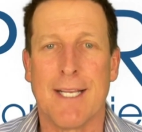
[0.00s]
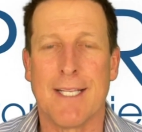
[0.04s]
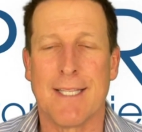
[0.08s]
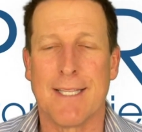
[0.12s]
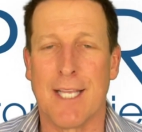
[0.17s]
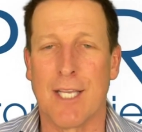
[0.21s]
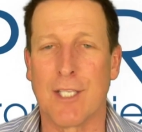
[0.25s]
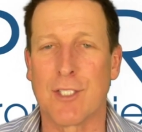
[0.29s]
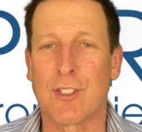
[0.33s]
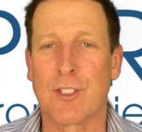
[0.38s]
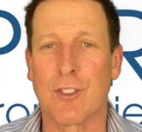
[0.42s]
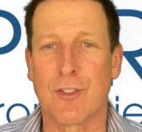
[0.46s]

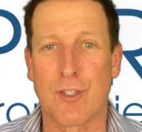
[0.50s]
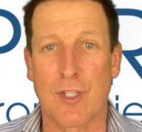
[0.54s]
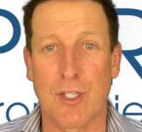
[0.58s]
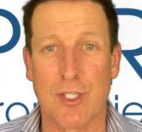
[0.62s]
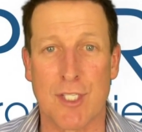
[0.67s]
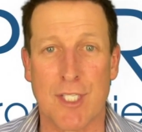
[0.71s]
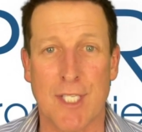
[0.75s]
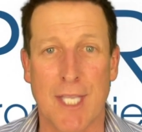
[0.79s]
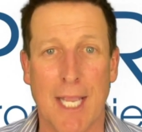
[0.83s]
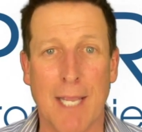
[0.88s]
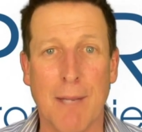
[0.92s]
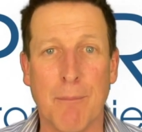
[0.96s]
This is the
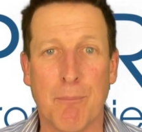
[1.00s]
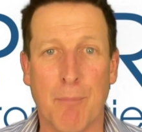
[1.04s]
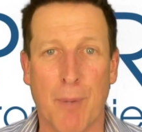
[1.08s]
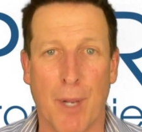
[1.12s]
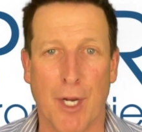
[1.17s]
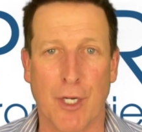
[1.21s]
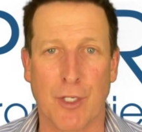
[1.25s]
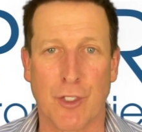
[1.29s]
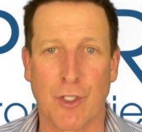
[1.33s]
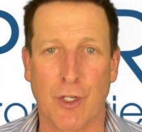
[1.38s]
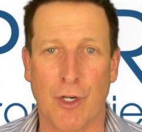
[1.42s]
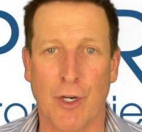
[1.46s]
same
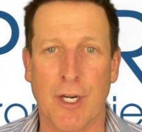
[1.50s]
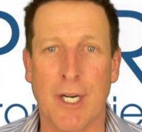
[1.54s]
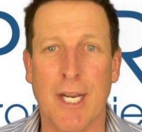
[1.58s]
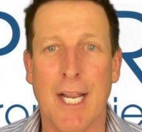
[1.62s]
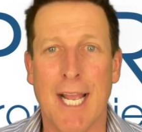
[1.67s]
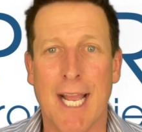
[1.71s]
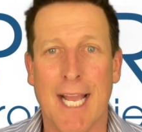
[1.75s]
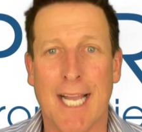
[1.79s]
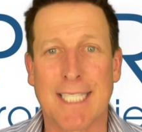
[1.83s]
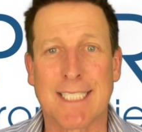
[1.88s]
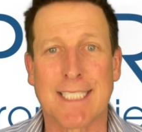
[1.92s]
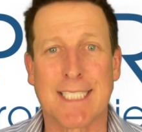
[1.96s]
picture,
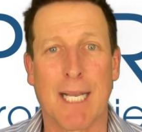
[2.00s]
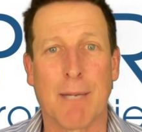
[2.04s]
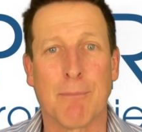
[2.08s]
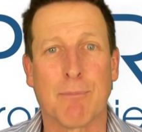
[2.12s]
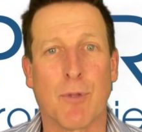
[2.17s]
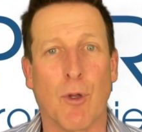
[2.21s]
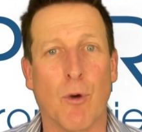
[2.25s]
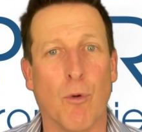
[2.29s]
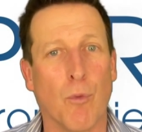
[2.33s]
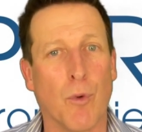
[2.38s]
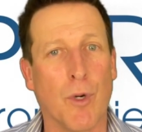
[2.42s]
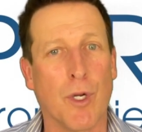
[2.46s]
except
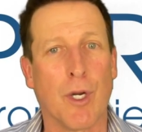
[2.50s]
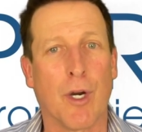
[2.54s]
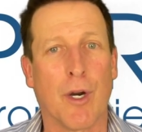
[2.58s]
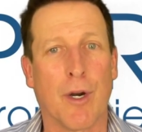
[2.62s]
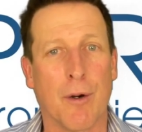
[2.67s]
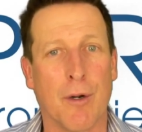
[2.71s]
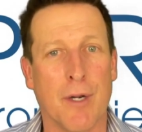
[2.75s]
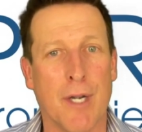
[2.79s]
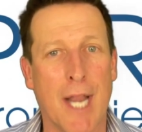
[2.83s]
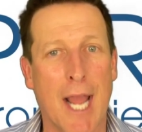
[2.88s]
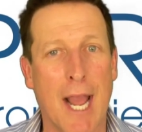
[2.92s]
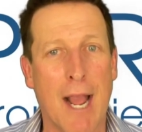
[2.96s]
that we
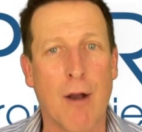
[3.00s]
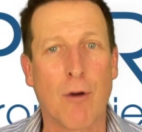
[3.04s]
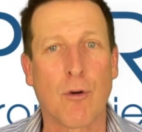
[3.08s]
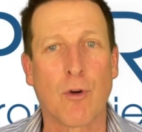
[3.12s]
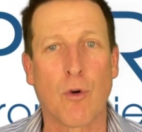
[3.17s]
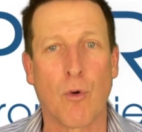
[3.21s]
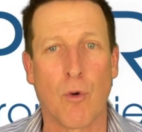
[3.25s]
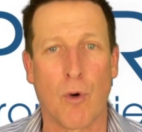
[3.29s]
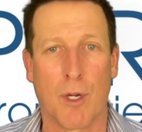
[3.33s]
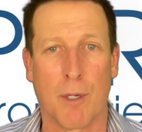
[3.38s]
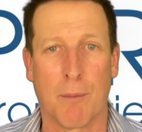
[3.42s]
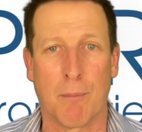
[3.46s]
are now
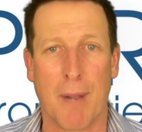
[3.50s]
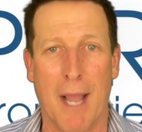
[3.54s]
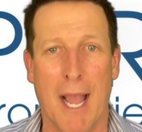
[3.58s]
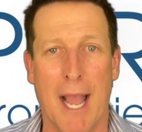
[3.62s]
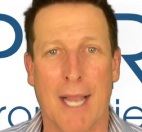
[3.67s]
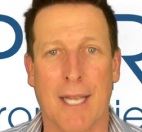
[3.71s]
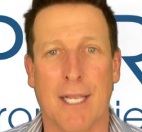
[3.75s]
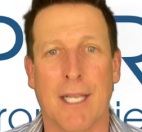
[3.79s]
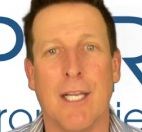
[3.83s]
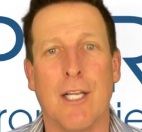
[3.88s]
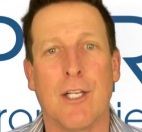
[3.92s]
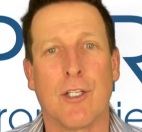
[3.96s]
going
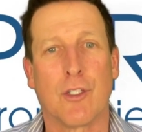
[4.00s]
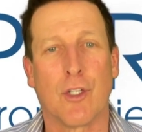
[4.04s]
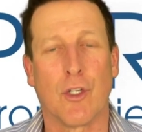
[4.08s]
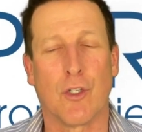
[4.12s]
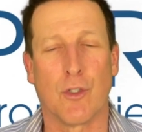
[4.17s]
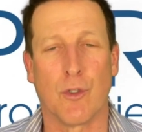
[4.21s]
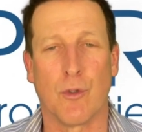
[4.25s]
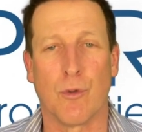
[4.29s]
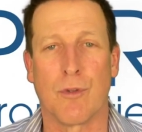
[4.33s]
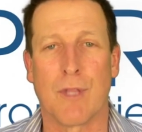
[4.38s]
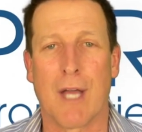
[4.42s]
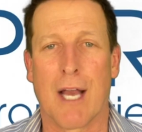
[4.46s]
back to
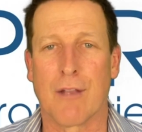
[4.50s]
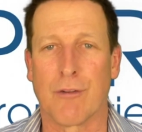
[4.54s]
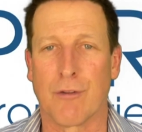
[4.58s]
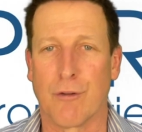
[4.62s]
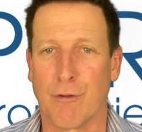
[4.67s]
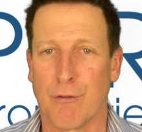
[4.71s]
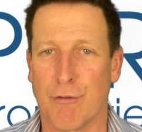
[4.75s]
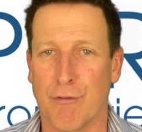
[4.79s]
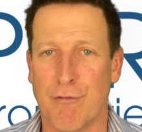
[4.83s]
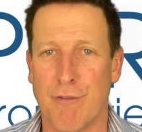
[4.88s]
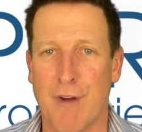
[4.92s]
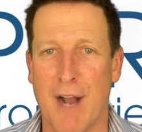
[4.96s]

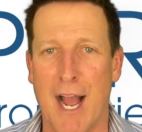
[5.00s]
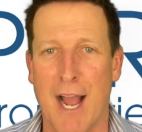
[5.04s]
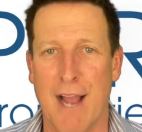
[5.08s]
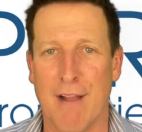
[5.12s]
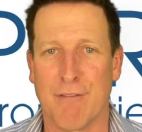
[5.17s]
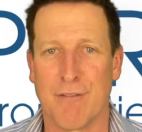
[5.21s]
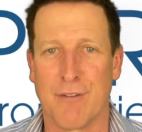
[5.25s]
2005.